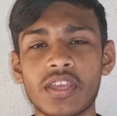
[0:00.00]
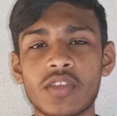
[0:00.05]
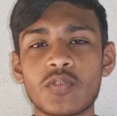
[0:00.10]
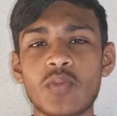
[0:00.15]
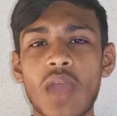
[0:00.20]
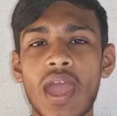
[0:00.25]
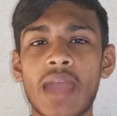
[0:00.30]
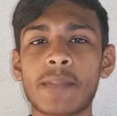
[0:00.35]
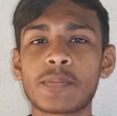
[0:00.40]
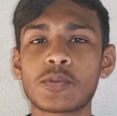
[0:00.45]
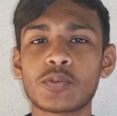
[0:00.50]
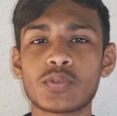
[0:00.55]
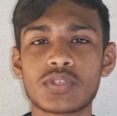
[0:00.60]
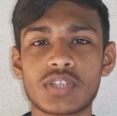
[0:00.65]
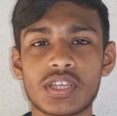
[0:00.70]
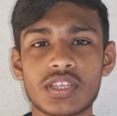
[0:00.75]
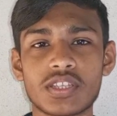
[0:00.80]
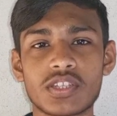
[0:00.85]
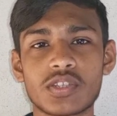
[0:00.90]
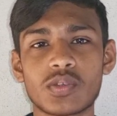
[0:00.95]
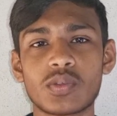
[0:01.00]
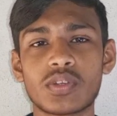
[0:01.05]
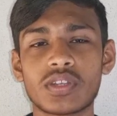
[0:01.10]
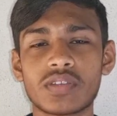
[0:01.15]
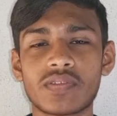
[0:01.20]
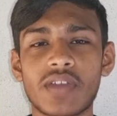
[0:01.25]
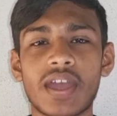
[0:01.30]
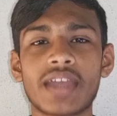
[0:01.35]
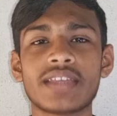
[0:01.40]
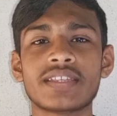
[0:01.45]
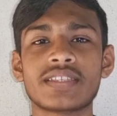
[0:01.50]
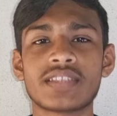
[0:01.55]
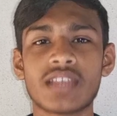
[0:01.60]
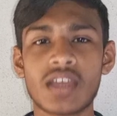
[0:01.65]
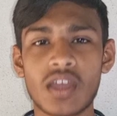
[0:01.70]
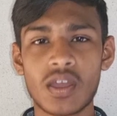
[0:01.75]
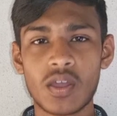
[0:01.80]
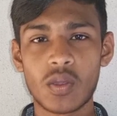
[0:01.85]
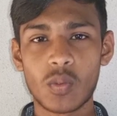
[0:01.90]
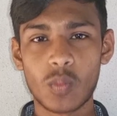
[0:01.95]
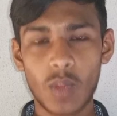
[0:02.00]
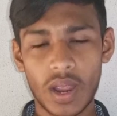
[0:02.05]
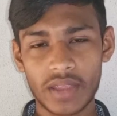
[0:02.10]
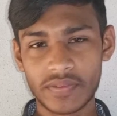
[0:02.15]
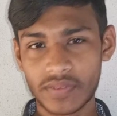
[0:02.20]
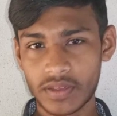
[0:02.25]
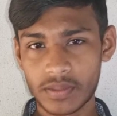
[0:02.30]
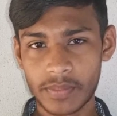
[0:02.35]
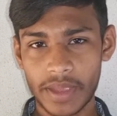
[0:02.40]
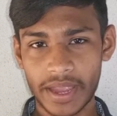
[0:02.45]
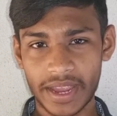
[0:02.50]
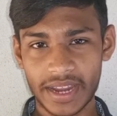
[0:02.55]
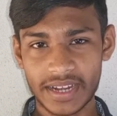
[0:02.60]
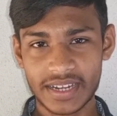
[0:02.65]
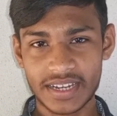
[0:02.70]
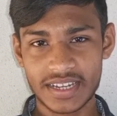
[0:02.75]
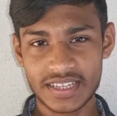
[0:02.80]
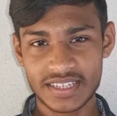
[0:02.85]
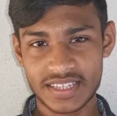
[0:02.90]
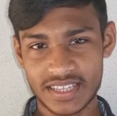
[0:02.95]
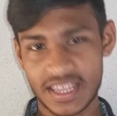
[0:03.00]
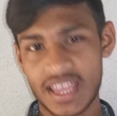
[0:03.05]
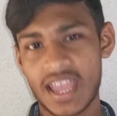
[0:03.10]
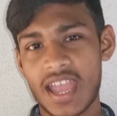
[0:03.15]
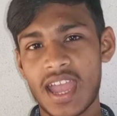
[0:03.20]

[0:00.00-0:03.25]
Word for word: you have to change your device Wi-Fi M A C address.